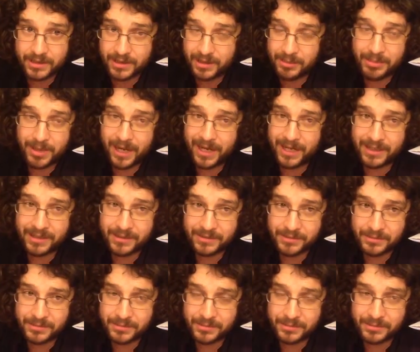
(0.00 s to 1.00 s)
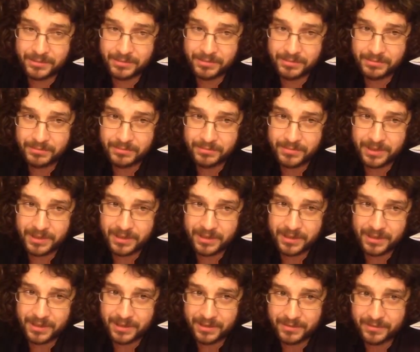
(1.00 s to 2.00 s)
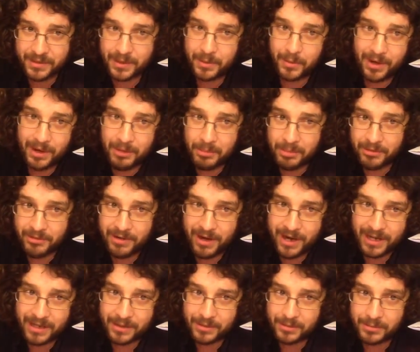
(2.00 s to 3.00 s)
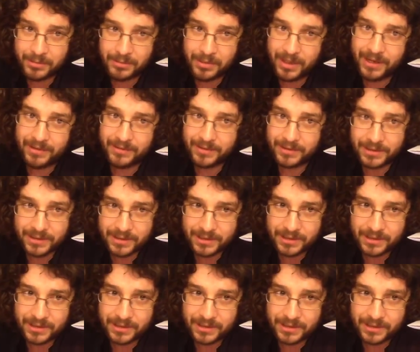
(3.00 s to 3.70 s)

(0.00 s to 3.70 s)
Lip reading: they paint or they kind of like wear a beret or whatever.